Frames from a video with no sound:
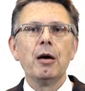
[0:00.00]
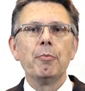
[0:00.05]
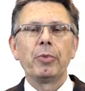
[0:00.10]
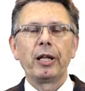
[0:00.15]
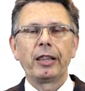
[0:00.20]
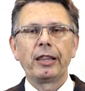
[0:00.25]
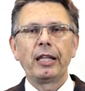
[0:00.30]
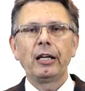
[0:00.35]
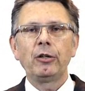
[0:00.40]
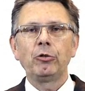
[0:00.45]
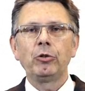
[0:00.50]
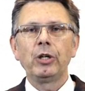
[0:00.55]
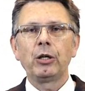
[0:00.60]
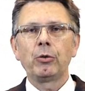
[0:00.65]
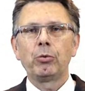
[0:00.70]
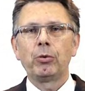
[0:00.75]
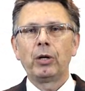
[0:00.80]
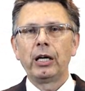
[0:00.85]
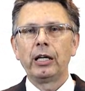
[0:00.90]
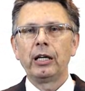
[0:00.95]
but that
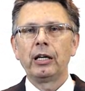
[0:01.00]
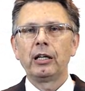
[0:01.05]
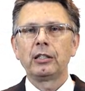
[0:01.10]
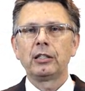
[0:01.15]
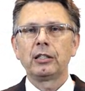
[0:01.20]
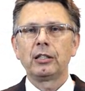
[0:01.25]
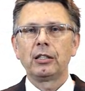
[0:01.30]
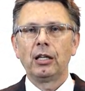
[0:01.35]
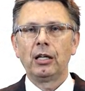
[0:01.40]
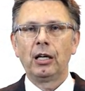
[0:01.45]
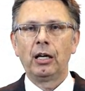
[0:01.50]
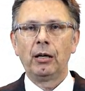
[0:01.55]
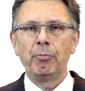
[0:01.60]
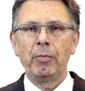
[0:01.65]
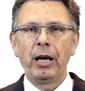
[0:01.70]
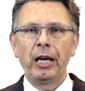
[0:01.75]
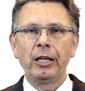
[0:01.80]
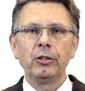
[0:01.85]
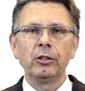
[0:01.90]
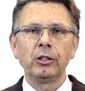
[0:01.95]
required
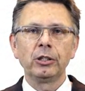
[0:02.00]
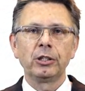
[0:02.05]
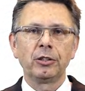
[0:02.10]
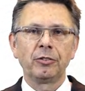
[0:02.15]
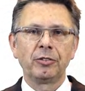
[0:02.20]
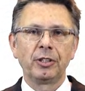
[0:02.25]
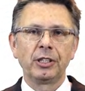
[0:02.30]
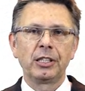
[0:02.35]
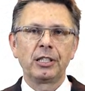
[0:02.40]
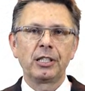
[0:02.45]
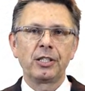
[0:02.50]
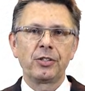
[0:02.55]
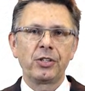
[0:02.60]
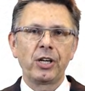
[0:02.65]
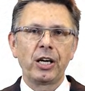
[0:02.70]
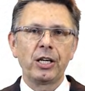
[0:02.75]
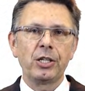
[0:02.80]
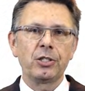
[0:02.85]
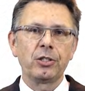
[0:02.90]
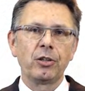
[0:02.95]
manual
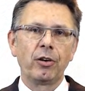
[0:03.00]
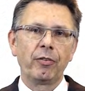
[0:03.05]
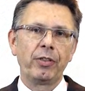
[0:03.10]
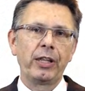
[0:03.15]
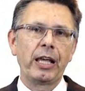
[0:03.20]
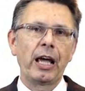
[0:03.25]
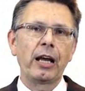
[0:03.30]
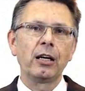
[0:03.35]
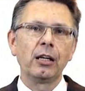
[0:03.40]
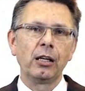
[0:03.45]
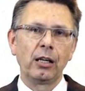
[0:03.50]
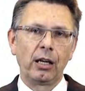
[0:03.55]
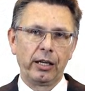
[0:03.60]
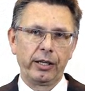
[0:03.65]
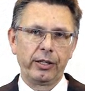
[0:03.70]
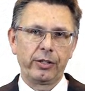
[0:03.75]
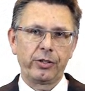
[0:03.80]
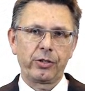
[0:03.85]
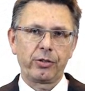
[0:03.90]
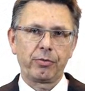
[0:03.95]
derivatization of the
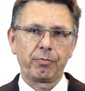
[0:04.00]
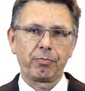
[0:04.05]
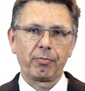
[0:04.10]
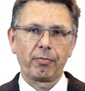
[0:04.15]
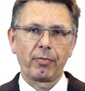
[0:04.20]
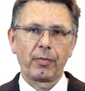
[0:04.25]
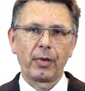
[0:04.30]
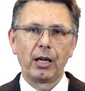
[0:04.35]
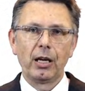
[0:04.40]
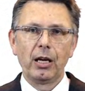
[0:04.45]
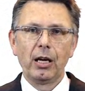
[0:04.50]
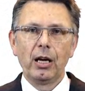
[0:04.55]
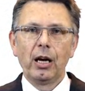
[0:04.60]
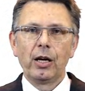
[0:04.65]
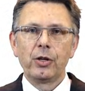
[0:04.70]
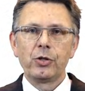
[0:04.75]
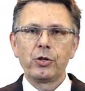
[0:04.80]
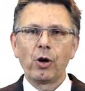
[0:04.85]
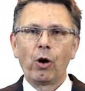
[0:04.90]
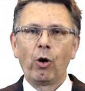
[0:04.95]
analytes.
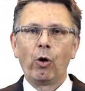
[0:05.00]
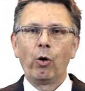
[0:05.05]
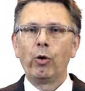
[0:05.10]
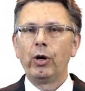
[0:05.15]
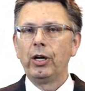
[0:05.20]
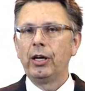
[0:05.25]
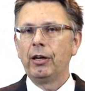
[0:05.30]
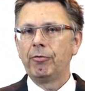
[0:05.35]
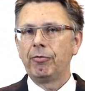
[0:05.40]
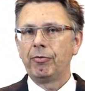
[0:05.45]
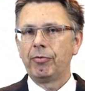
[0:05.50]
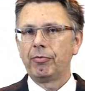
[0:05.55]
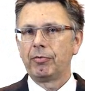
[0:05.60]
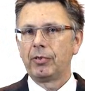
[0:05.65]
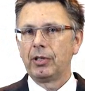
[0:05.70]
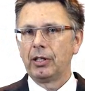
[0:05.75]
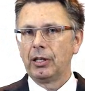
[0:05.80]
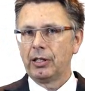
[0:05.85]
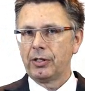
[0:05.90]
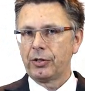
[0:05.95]
So if
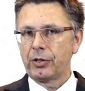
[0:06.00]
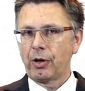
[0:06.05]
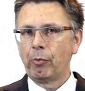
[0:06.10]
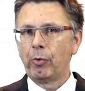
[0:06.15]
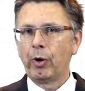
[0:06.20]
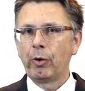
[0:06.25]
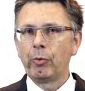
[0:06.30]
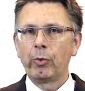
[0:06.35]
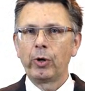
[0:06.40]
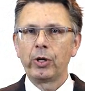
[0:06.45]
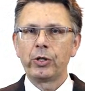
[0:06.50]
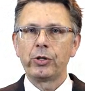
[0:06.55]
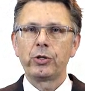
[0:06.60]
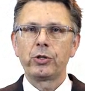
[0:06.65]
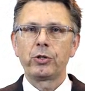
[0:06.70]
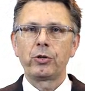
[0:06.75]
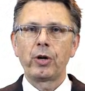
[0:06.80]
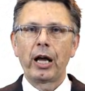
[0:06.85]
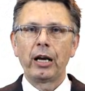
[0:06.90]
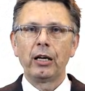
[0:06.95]
someone wants
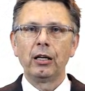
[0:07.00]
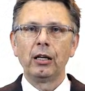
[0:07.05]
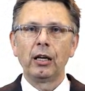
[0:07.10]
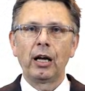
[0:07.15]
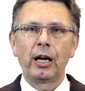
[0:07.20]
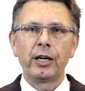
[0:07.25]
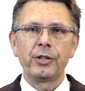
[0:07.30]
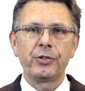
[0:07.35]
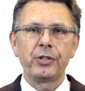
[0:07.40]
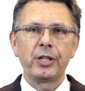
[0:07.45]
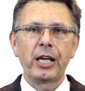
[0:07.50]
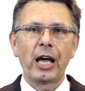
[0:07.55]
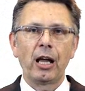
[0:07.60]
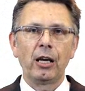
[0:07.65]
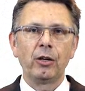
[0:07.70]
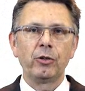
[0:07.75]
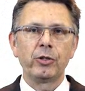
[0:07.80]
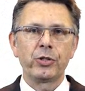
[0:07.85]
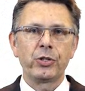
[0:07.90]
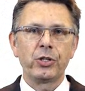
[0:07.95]
to analyze the
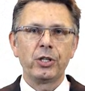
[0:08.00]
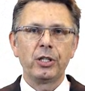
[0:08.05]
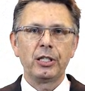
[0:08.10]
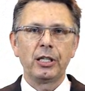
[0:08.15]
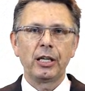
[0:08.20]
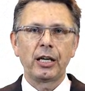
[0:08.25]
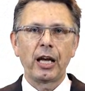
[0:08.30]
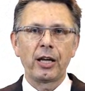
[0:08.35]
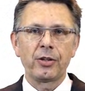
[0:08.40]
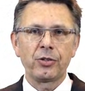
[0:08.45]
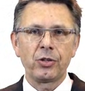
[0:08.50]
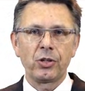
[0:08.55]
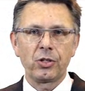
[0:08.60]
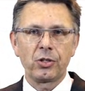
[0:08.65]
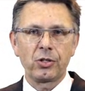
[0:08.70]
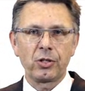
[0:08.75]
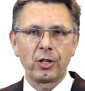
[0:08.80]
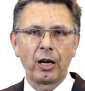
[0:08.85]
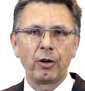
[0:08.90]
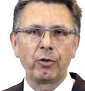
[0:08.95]
haloacetic
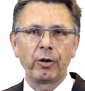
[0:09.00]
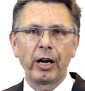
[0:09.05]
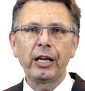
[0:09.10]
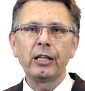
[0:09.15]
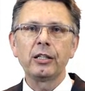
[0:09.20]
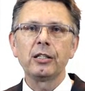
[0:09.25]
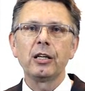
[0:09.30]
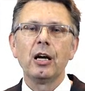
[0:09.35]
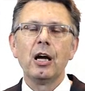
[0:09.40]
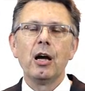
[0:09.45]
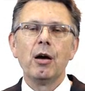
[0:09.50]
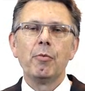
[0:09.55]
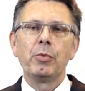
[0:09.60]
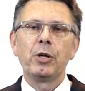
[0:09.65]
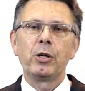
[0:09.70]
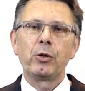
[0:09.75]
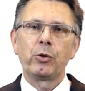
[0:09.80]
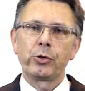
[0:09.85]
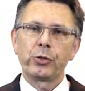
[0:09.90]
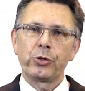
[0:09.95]
acids direct,
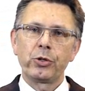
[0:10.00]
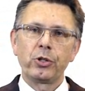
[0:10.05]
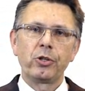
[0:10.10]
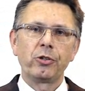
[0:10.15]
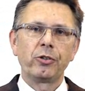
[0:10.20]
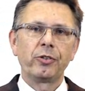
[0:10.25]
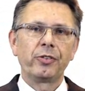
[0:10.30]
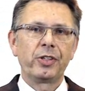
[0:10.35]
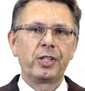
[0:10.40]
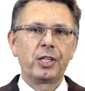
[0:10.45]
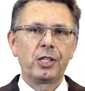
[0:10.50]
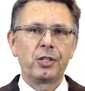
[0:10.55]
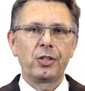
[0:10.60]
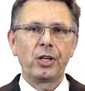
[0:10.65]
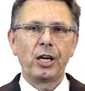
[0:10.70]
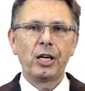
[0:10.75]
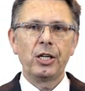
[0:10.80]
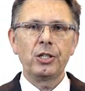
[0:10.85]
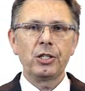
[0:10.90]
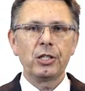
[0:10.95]
because the
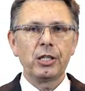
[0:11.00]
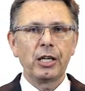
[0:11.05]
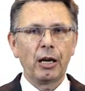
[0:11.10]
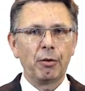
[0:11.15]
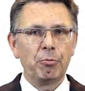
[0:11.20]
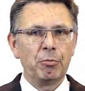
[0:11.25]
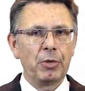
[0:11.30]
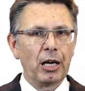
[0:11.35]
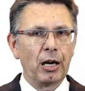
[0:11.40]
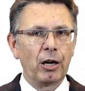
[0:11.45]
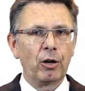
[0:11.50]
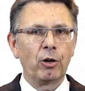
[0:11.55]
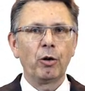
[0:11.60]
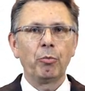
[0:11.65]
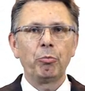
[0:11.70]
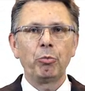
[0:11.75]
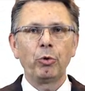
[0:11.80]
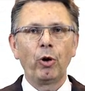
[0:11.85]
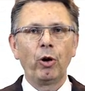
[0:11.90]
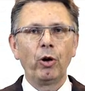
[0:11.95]
derivatization can be
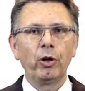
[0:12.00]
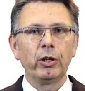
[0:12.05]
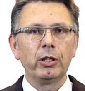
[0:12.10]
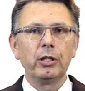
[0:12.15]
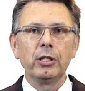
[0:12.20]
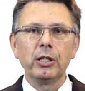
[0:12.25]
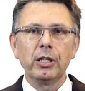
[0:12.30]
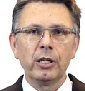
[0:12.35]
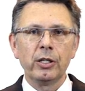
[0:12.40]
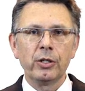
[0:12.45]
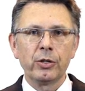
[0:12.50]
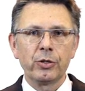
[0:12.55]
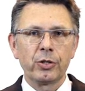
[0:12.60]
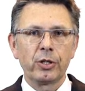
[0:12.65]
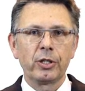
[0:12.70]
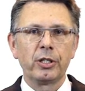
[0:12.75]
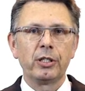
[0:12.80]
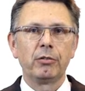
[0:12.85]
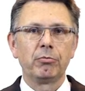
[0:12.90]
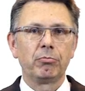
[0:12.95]
error-prone, is
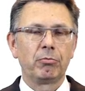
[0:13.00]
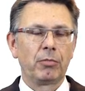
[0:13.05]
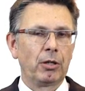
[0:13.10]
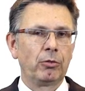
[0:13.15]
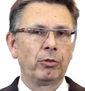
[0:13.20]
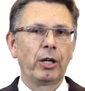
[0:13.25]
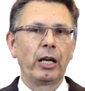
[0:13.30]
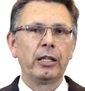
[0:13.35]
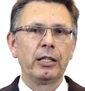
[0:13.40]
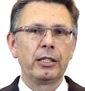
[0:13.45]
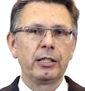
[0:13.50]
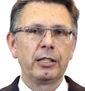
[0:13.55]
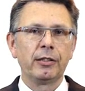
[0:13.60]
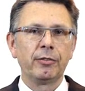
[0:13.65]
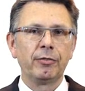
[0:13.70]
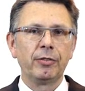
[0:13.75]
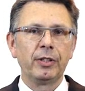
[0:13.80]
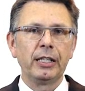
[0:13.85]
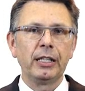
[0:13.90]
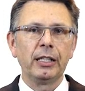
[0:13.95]
a
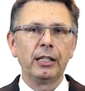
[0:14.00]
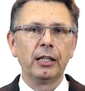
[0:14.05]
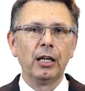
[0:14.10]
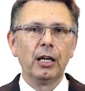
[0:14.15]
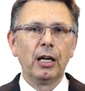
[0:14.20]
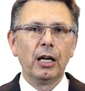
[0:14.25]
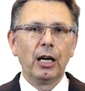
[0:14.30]
relatively